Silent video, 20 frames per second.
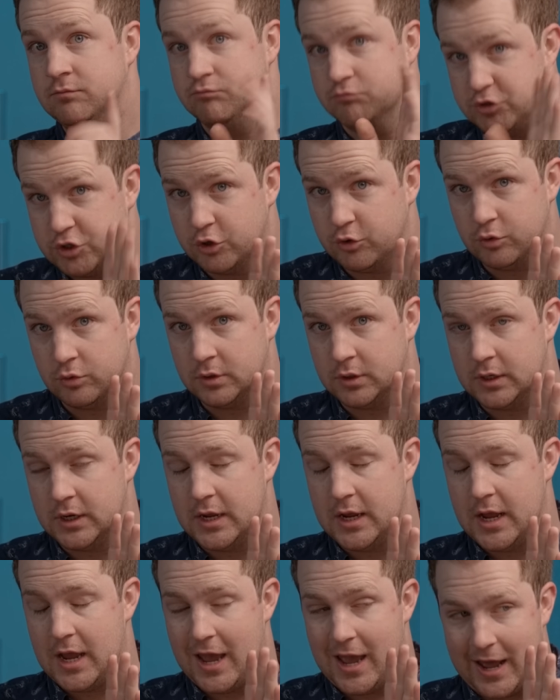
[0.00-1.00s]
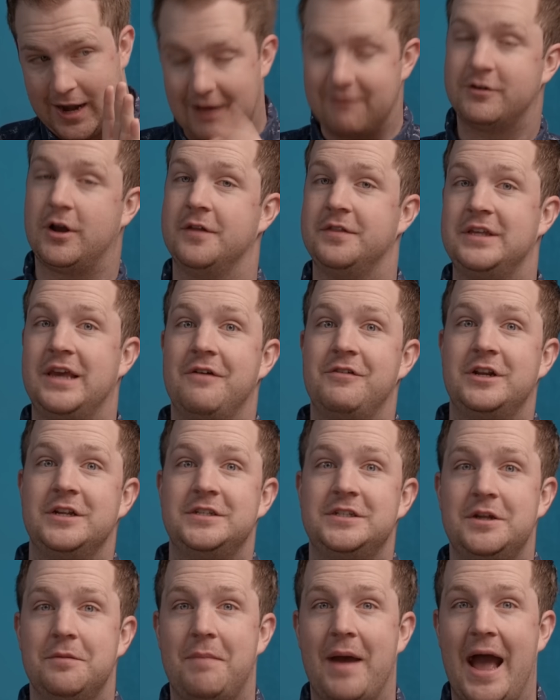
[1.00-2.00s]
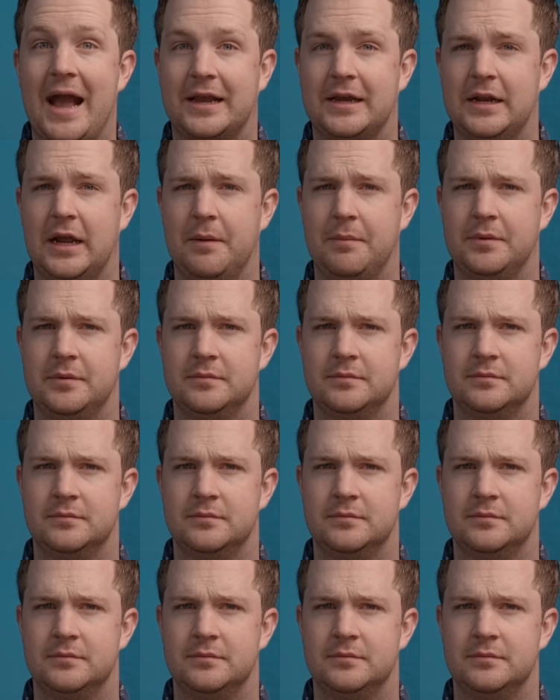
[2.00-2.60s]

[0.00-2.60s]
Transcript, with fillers: soon. And I've got the evidence to back it up.